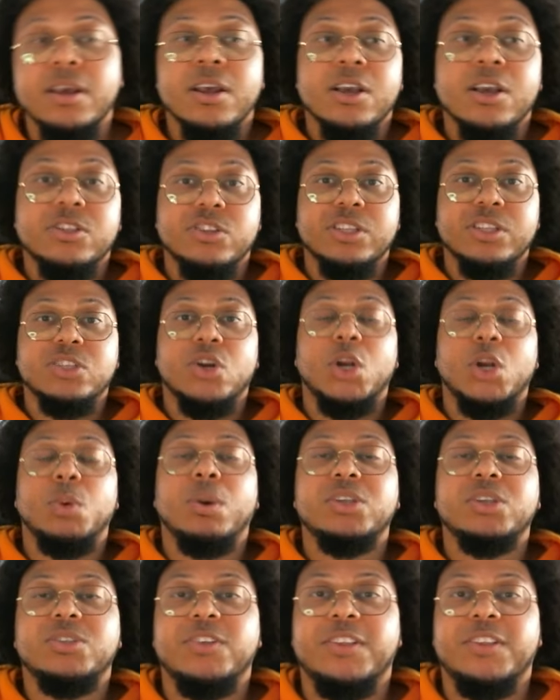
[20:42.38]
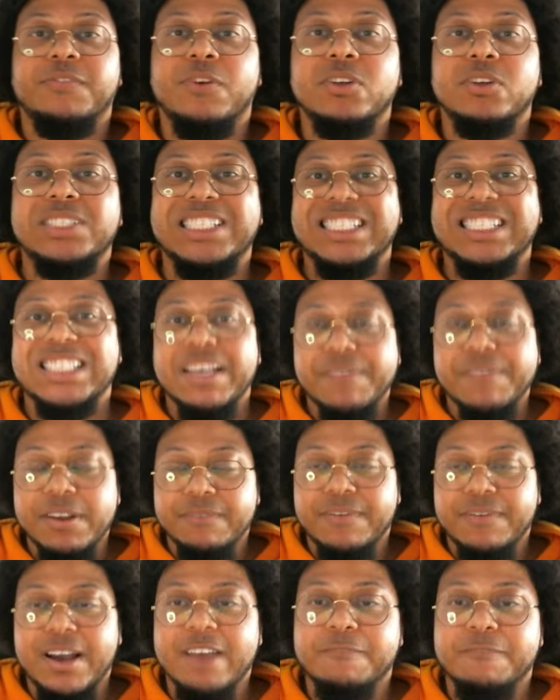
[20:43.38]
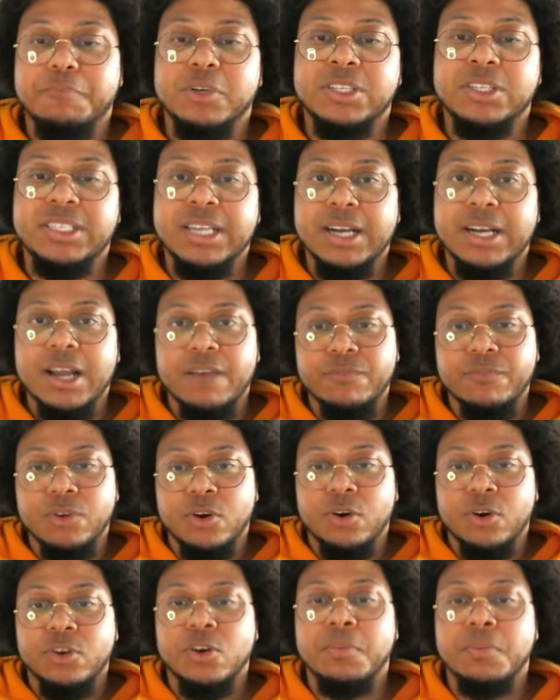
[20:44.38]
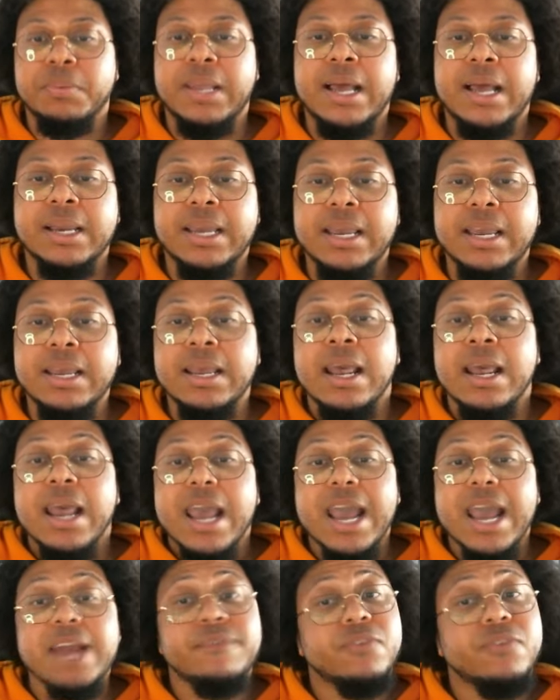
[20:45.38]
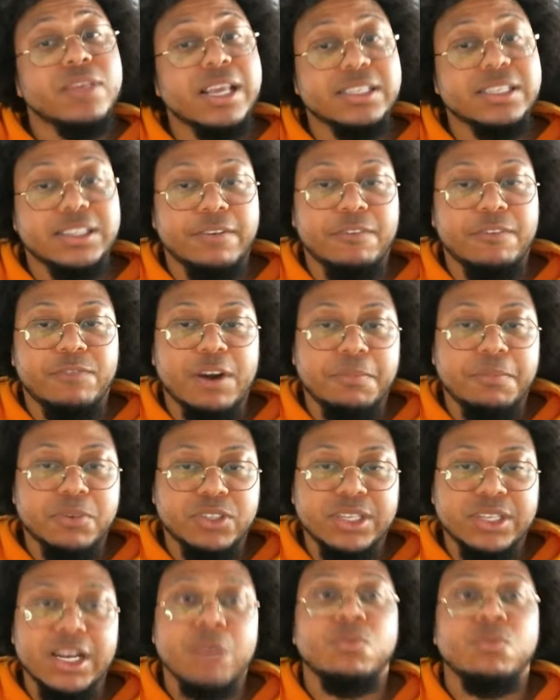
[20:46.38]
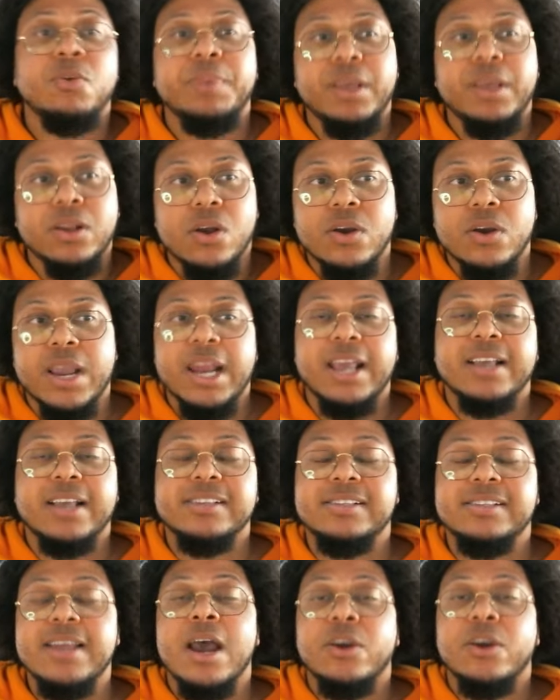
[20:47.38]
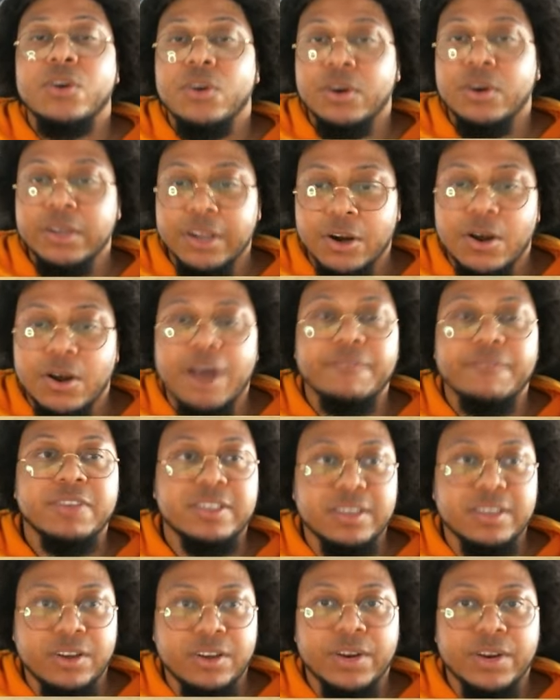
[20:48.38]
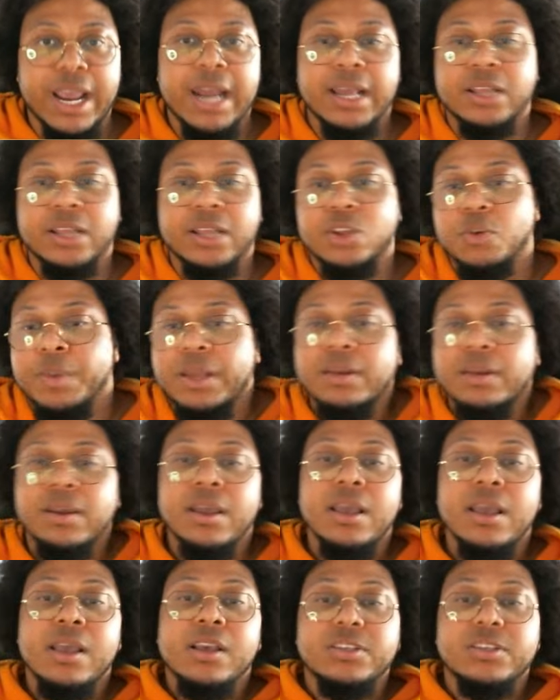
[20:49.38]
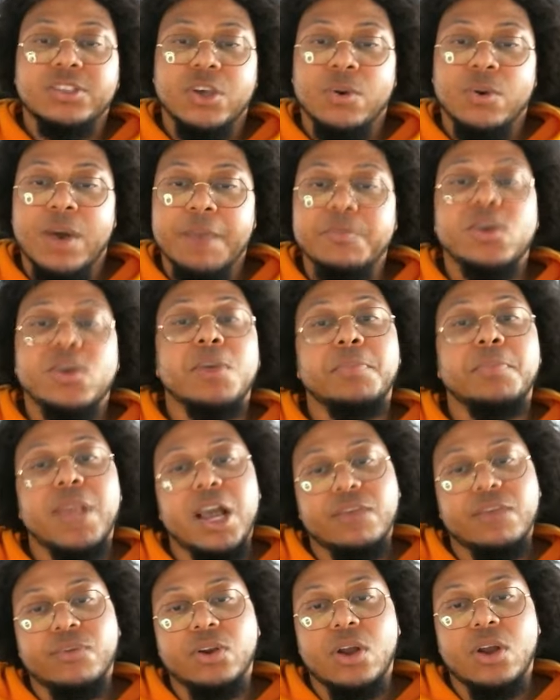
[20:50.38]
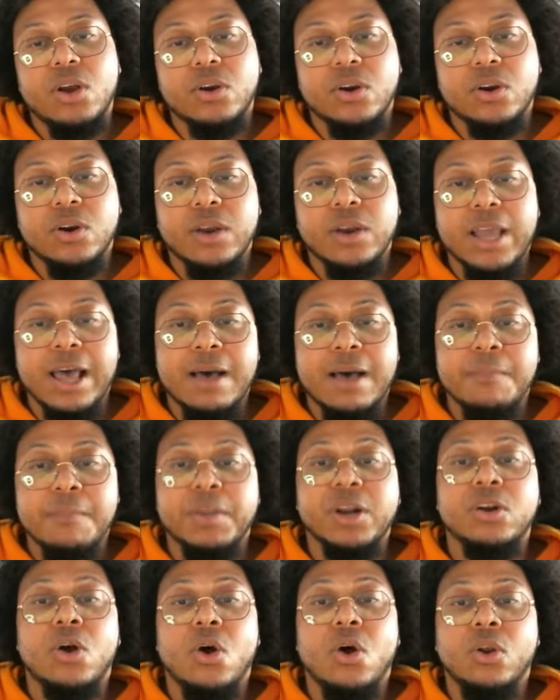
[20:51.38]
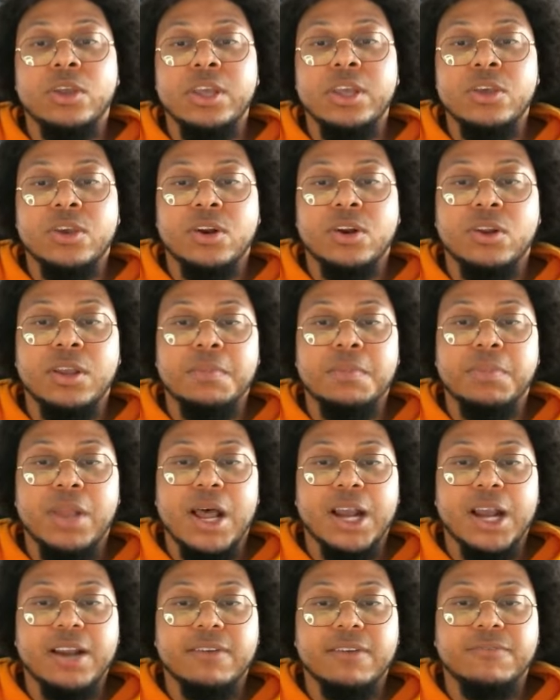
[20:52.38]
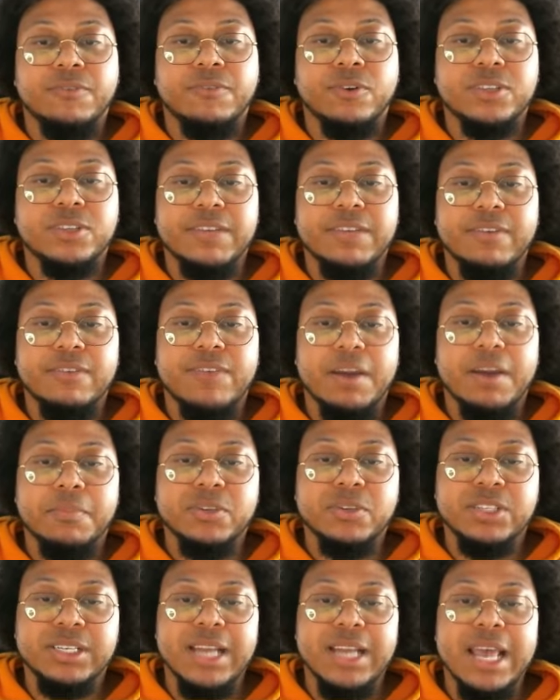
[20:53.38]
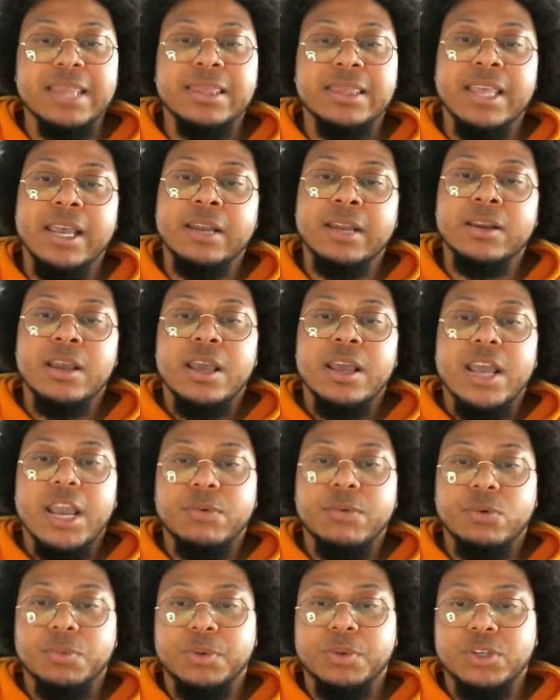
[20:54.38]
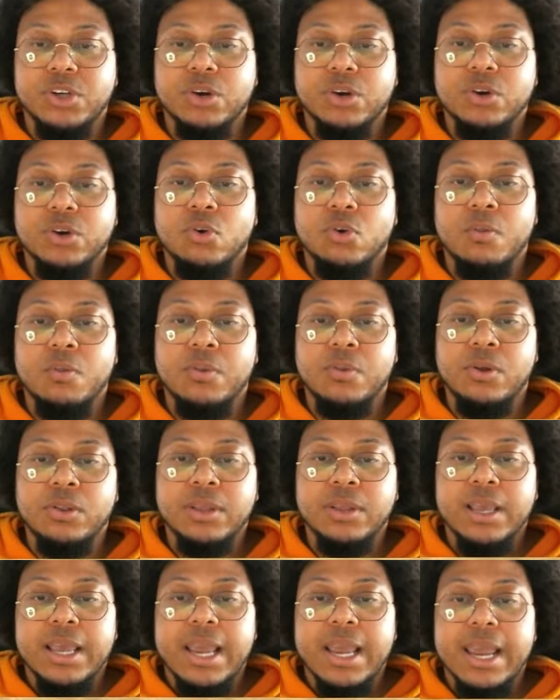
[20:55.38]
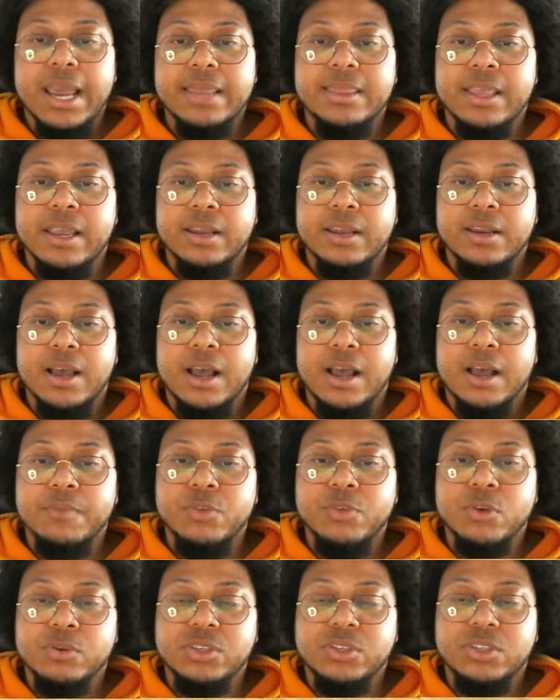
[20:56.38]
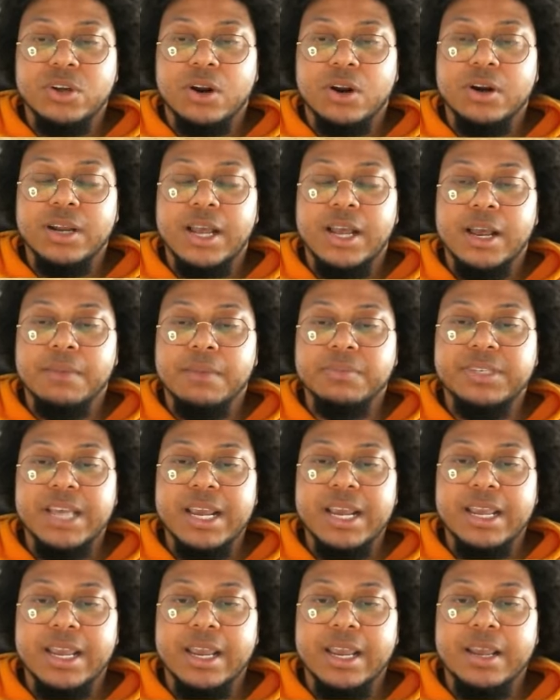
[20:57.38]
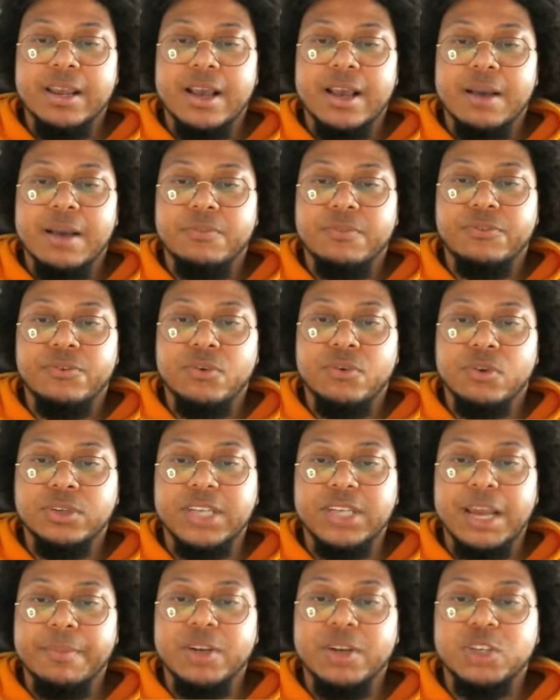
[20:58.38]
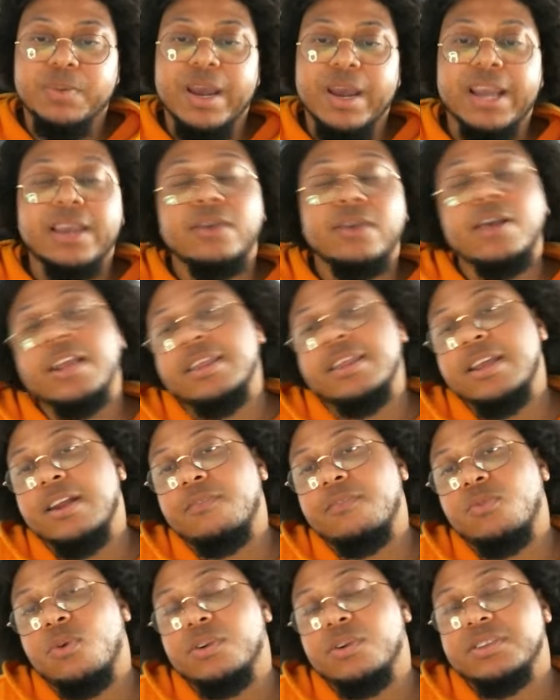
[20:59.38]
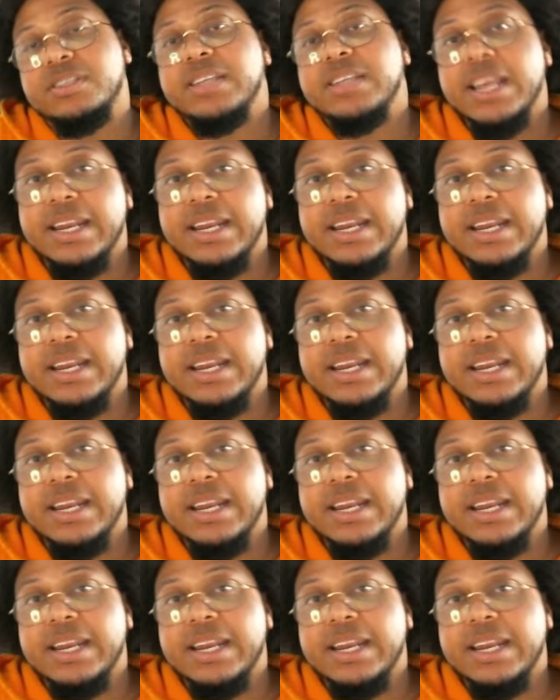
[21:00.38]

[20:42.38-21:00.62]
So this only works for the first 75% of your blocking, and for that 75%, it will be elongated because now you're, obviously you're gaining a little bit. So you can block for longer, but you can only block for 75%, and then it will return to normal, and then you'll start taking full damage back, and then of course can